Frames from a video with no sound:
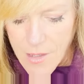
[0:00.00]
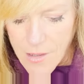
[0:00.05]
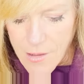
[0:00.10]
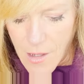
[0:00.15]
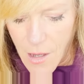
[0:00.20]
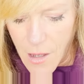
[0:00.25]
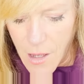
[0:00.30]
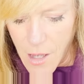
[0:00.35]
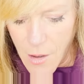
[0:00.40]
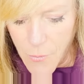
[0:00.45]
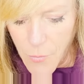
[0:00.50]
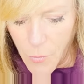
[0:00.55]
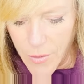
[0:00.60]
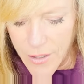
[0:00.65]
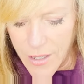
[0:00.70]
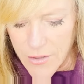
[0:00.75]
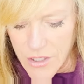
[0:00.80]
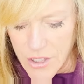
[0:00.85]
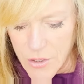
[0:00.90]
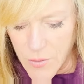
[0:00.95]
Um, what
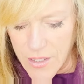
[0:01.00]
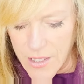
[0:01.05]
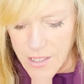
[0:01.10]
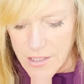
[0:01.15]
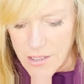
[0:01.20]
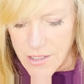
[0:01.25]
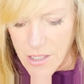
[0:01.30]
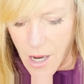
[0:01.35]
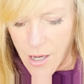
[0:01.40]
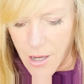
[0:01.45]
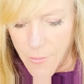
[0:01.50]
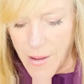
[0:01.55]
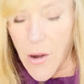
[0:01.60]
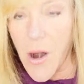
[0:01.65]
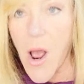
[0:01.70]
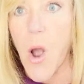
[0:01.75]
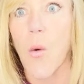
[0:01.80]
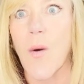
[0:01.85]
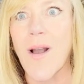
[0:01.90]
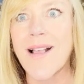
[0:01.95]
else do we need to talk about?
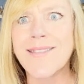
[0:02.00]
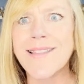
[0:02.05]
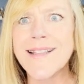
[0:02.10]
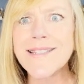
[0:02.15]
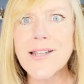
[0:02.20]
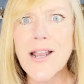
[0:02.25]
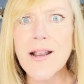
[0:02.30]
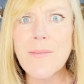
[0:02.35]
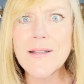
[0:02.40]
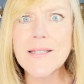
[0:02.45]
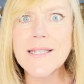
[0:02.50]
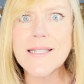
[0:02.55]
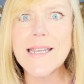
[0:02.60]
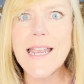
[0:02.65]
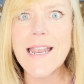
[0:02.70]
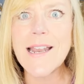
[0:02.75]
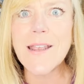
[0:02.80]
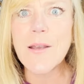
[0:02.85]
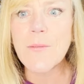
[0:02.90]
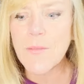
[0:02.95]
Oh, let's talk about
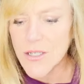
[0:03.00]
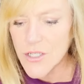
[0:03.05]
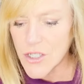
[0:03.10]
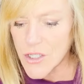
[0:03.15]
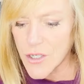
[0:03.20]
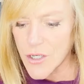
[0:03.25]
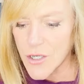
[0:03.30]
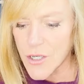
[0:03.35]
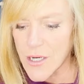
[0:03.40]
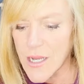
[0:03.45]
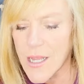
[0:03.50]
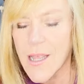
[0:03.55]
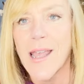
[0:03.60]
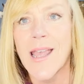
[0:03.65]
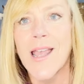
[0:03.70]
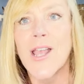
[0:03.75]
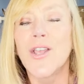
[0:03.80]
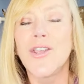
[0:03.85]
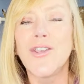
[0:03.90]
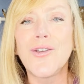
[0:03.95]
stadium mustard.
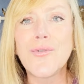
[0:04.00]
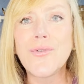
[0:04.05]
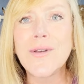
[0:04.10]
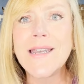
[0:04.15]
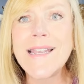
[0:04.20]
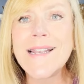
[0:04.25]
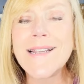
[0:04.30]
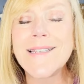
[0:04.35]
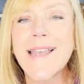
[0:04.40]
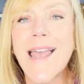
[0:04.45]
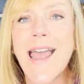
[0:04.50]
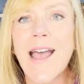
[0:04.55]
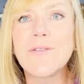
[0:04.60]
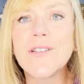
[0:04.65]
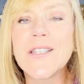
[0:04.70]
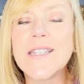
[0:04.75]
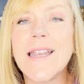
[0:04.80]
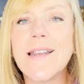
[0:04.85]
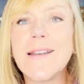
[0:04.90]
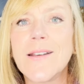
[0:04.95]
You need to have
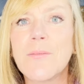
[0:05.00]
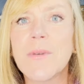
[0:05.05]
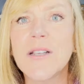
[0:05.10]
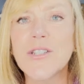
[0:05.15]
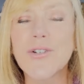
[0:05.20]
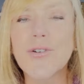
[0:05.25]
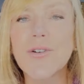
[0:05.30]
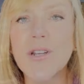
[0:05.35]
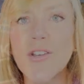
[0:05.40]
stadium mustard